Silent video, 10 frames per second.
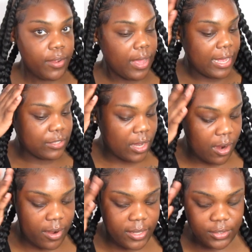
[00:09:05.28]
you guys, so
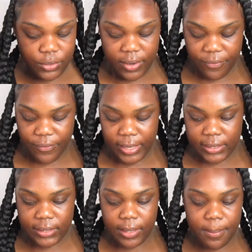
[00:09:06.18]
I already sort of
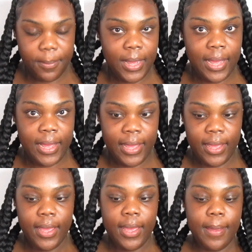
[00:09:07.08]
fixed my
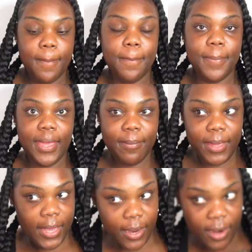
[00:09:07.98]

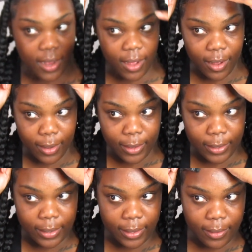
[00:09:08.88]
baby hair
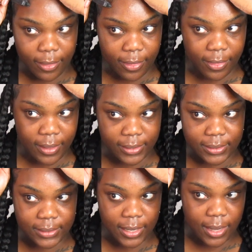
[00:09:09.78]
on
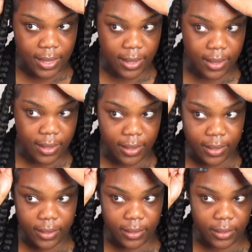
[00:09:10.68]
this
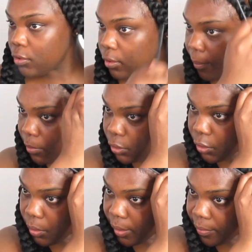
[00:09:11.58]
side. So I'm gonna show
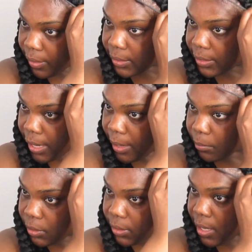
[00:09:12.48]
you on this side.
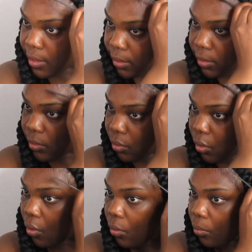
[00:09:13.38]
I'm just taking the little
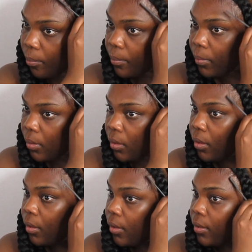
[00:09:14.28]
comb
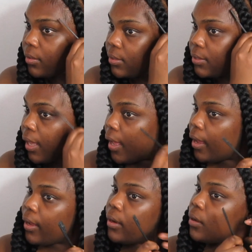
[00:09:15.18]

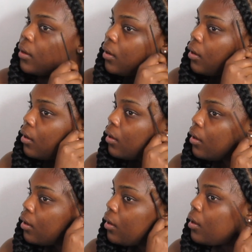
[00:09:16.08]
side
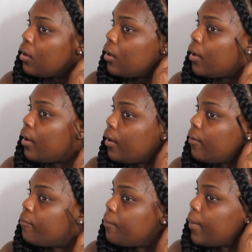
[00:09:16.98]

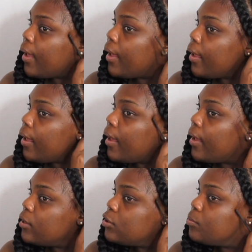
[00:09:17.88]
of my
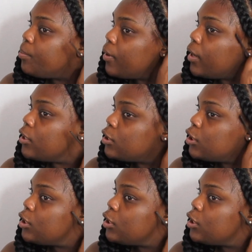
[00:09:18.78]
edge brush